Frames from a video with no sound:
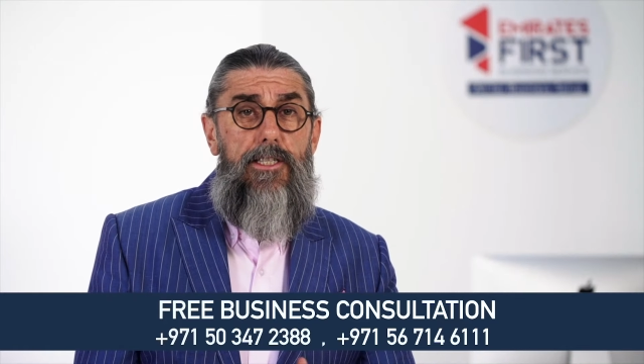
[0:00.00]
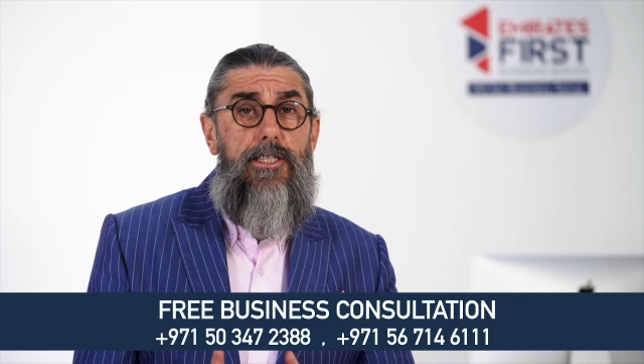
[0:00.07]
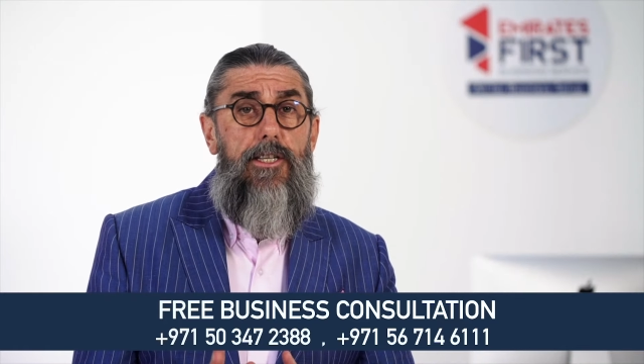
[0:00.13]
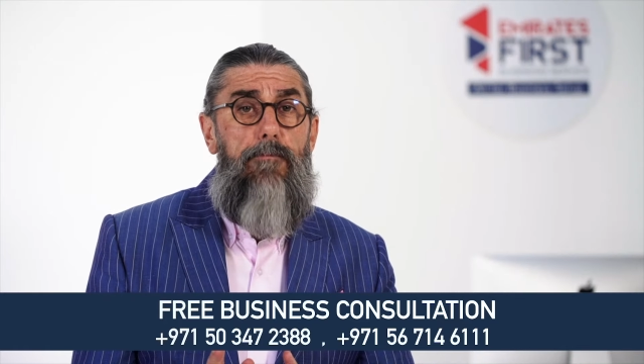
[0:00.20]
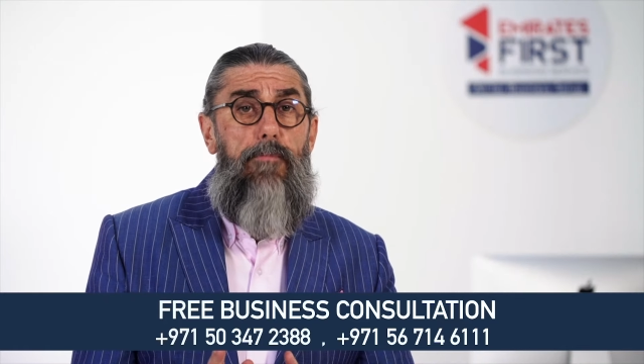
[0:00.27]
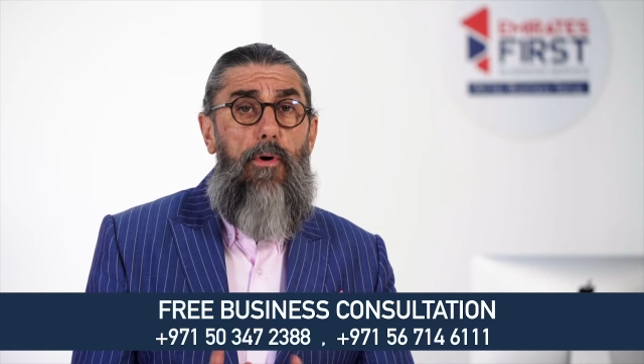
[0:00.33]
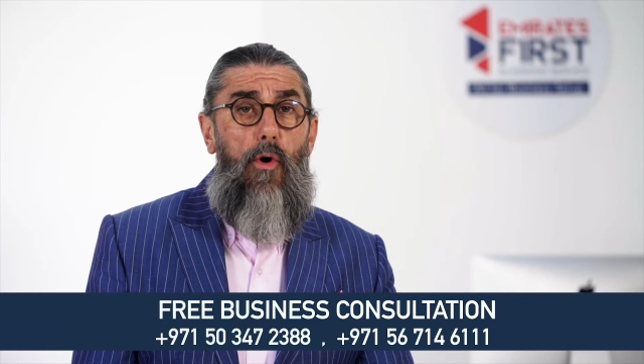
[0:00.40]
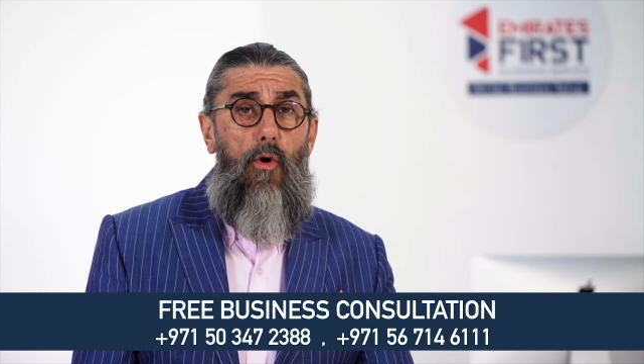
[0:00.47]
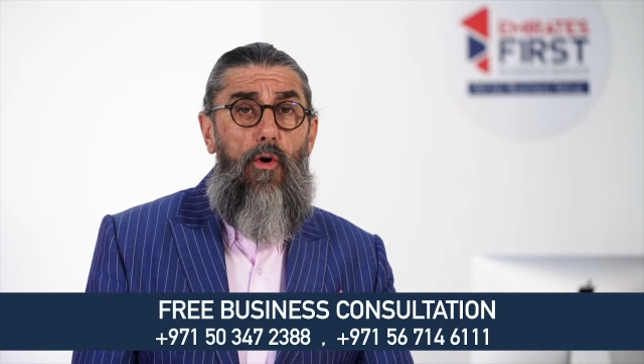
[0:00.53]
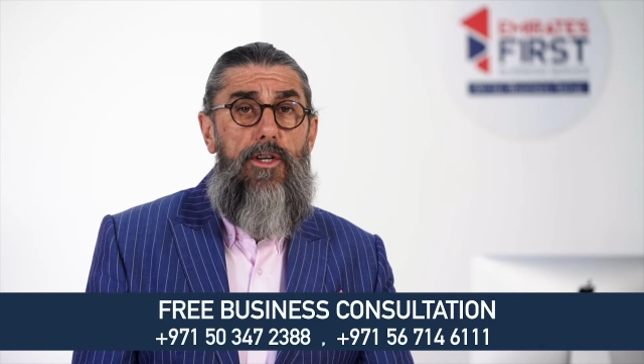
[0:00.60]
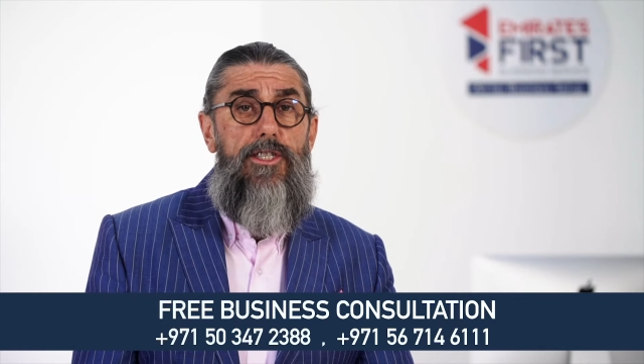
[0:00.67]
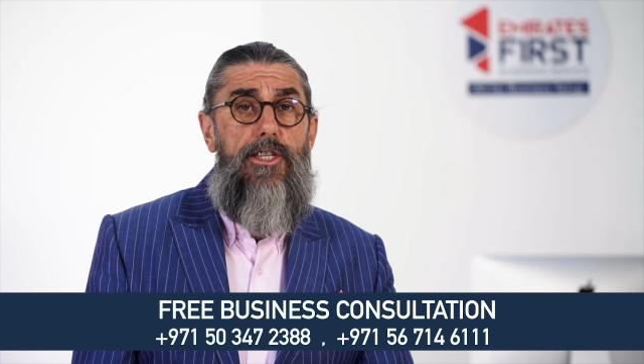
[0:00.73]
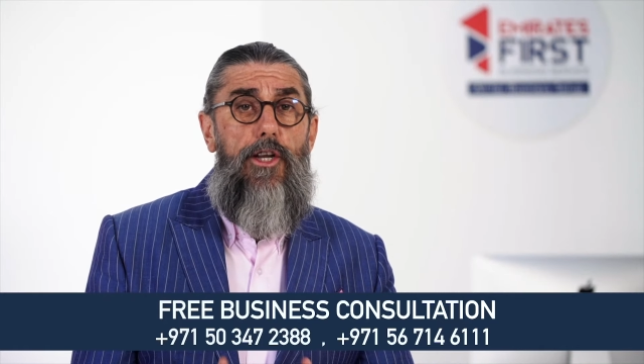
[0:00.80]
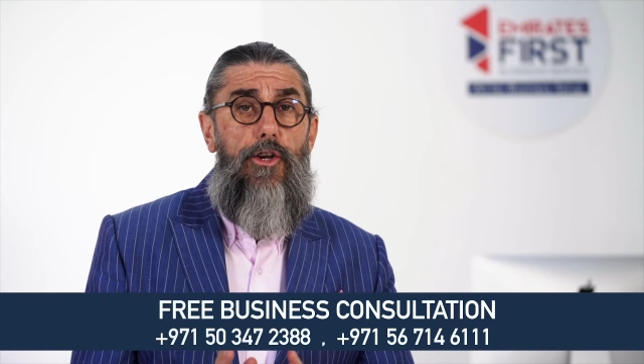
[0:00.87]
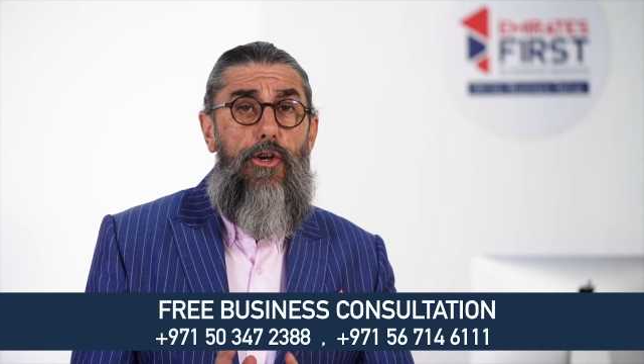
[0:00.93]

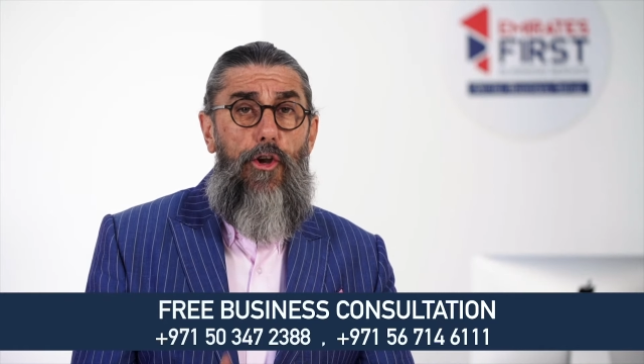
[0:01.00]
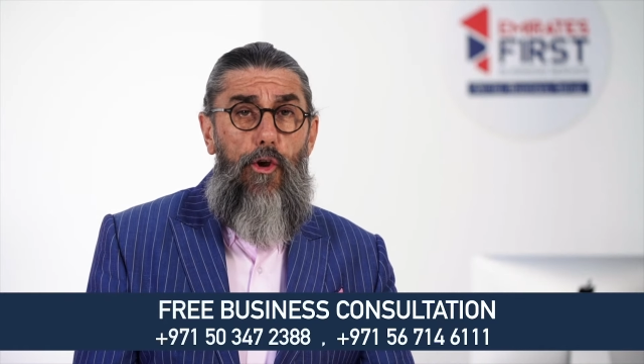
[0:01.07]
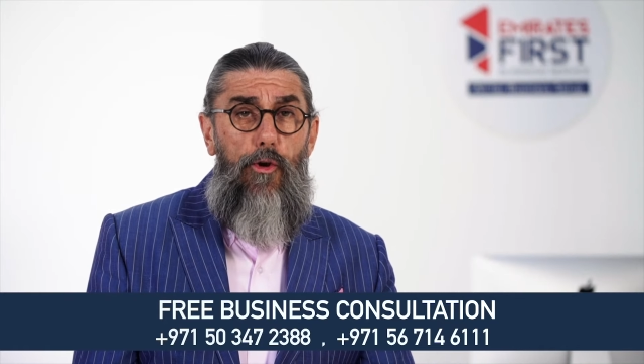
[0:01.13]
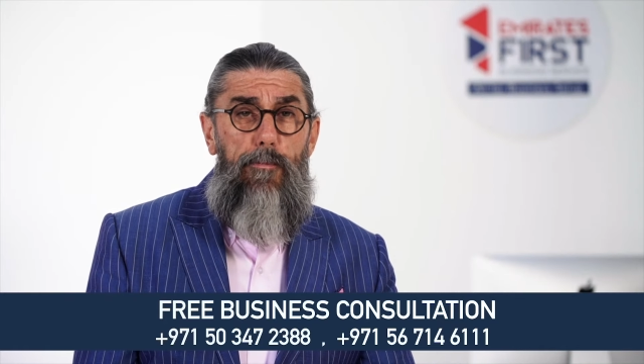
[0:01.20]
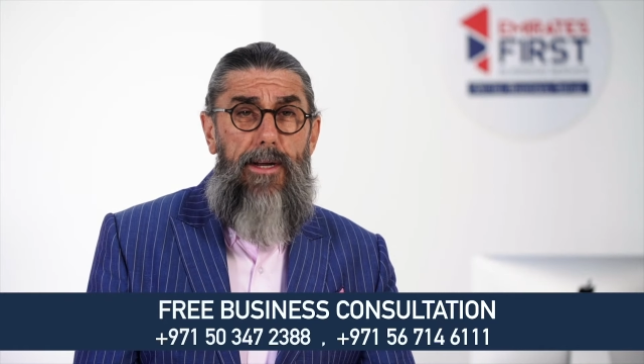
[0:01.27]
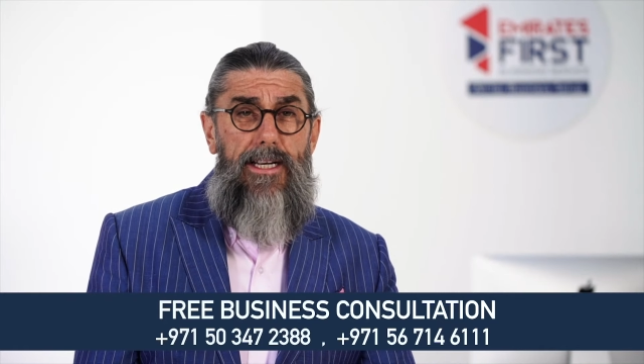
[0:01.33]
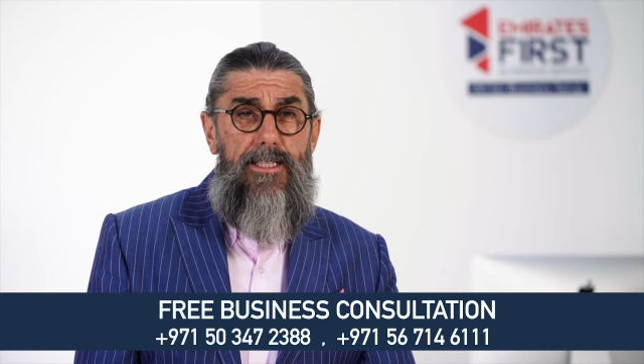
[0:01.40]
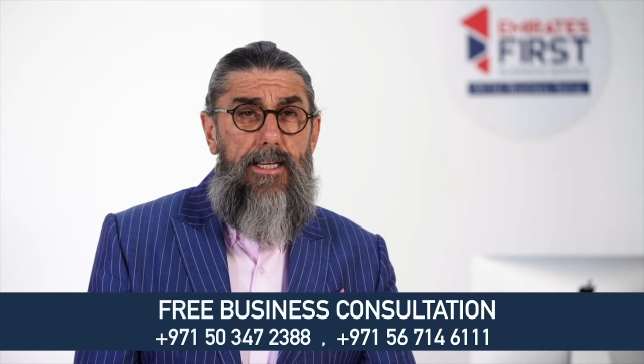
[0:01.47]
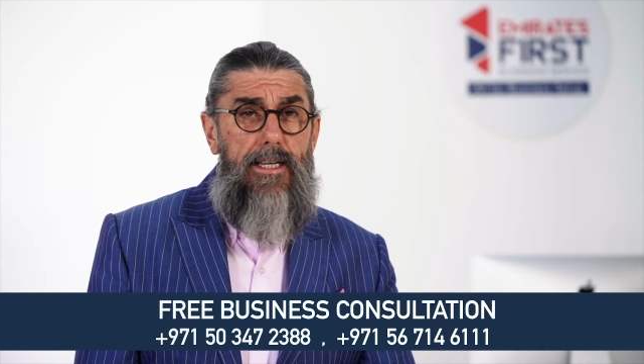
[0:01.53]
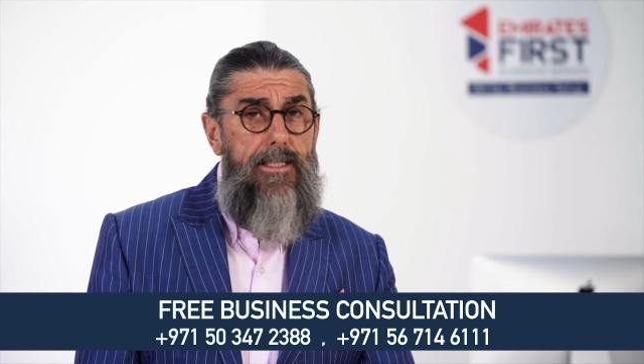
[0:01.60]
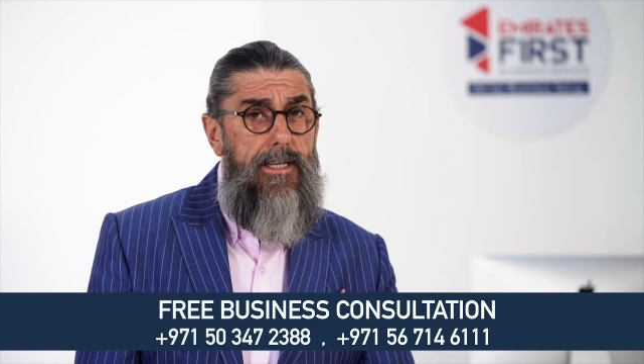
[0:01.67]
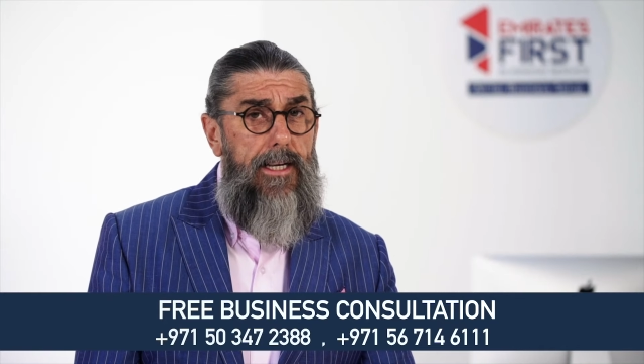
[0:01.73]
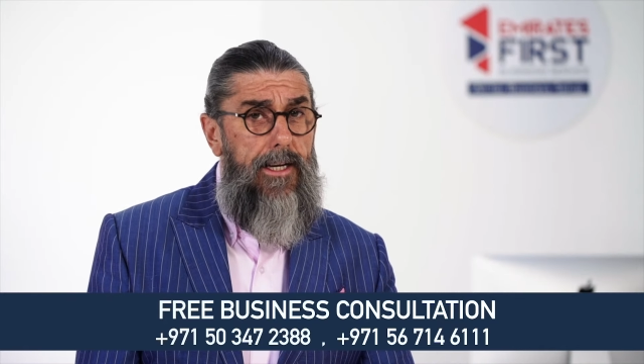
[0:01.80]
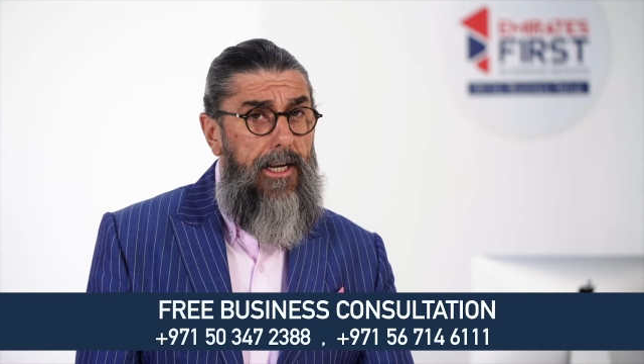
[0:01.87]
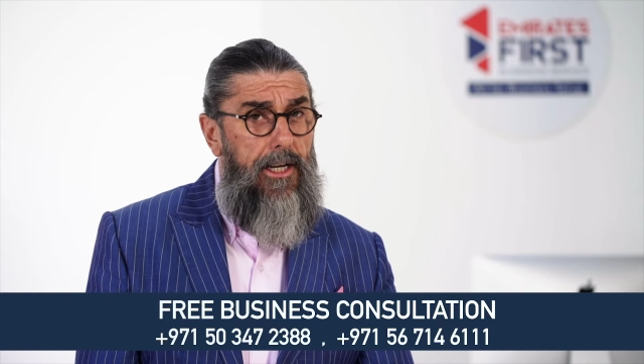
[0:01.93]
supports new business
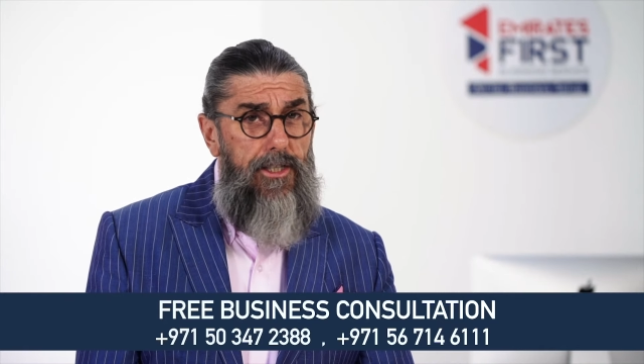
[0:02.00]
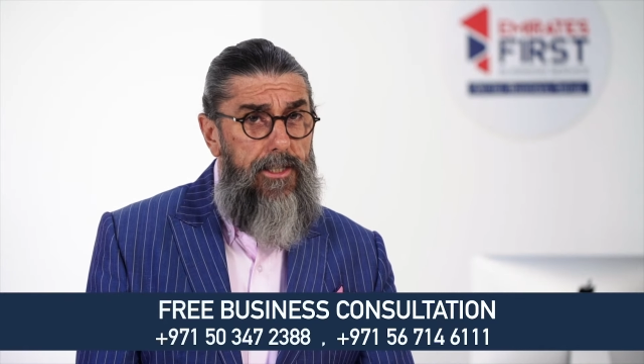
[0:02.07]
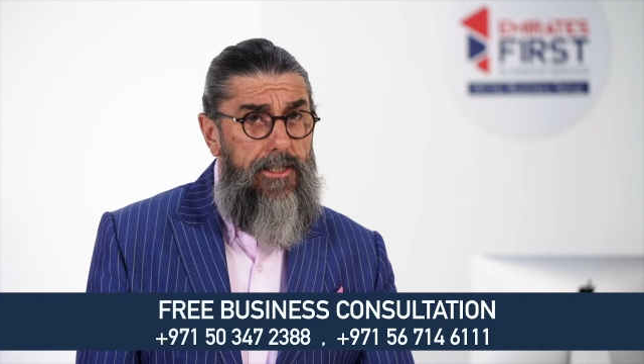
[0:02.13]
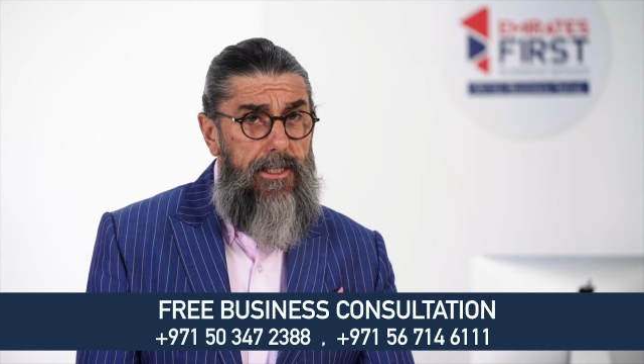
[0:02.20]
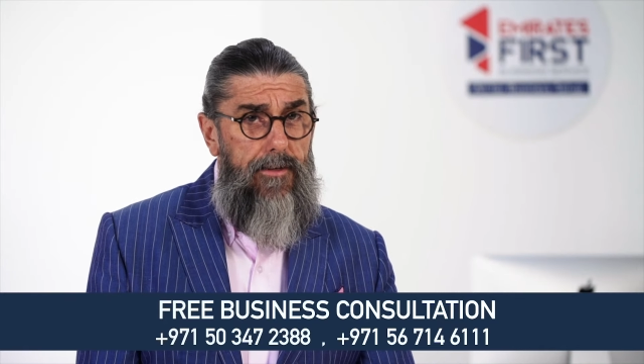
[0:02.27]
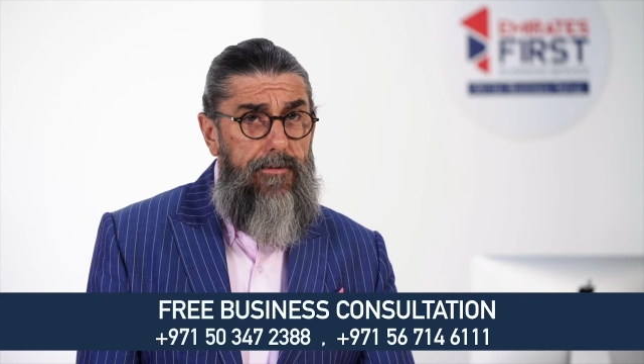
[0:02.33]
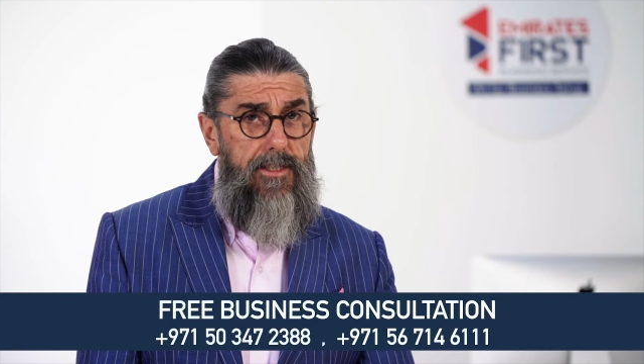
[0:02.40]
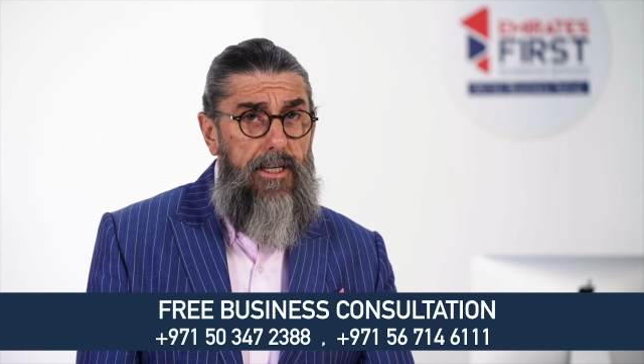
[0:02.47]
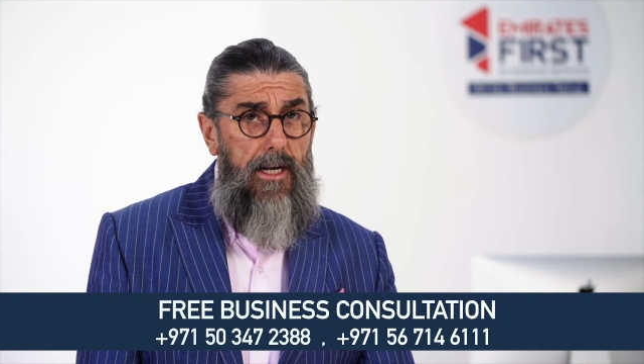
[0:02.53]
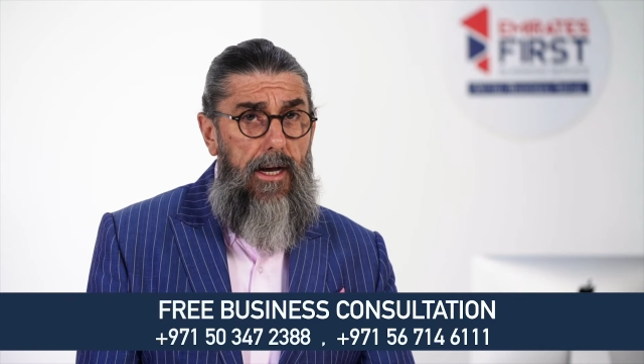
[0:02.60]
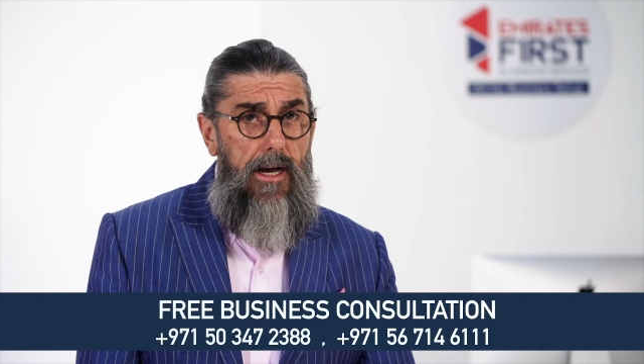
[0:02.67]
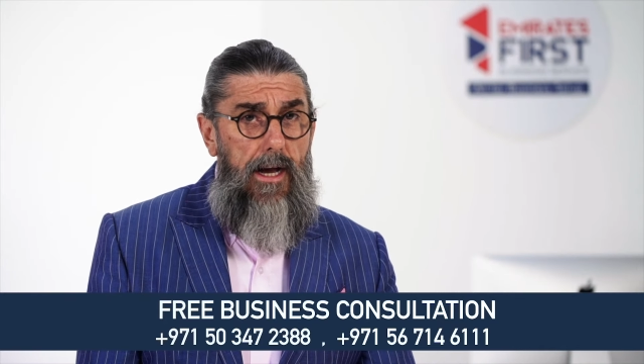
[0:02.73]
initiatives